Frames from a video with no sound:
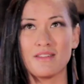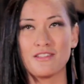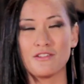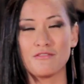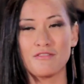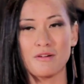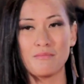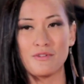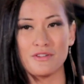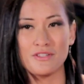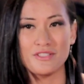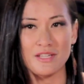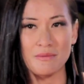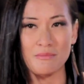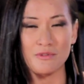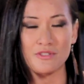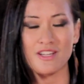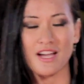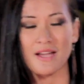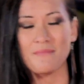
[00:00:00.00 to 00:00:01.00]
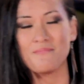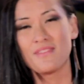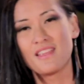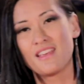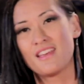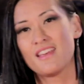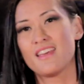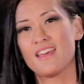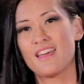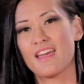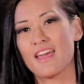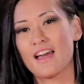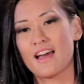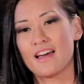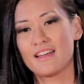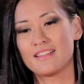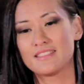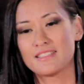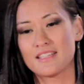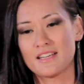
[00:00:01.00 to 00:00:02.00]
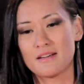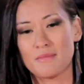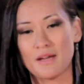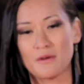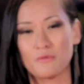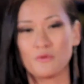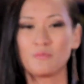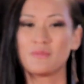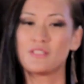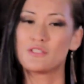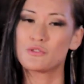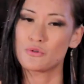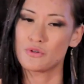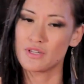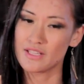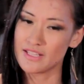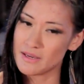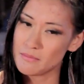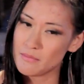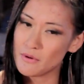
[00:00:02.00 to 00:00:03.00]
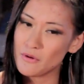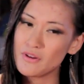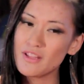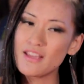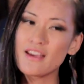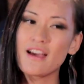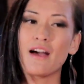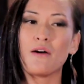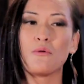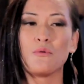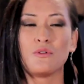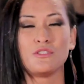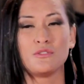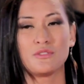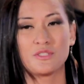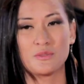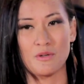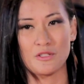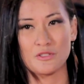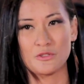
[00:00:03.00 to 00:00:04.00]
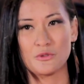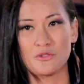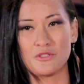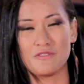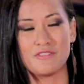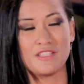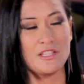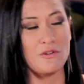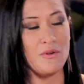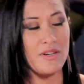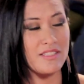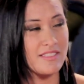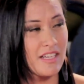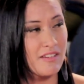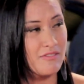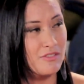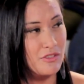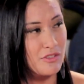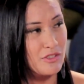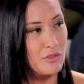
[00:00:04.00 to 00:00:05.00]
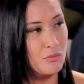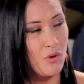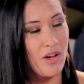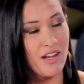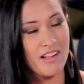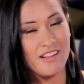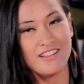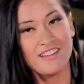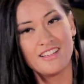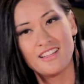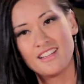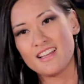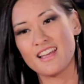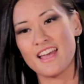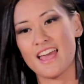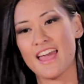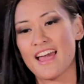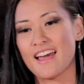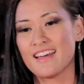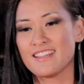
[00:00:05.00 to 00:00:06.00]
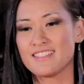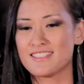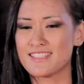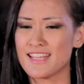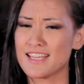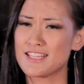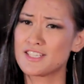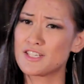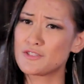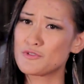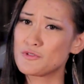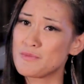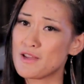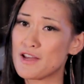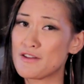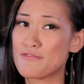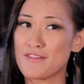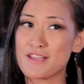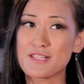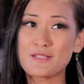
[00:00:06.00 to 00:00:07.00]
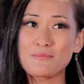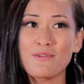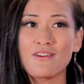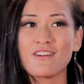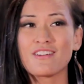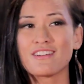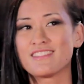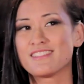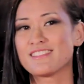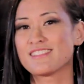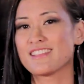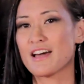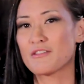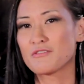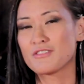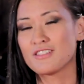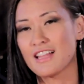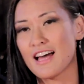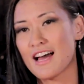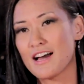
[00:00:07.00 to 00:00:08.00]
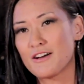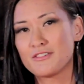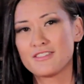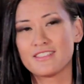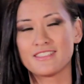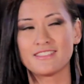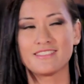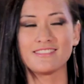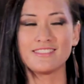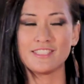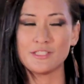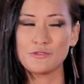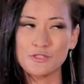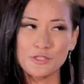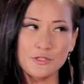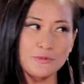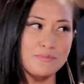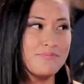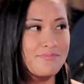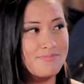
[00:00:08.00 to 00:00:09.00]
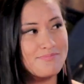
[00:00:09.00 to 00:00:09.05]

in November, December time. And I will be touring Cambodia. I will do a small tour of the US after as well. And stay in touch with me on Facebook and SoundCloud and YouTube.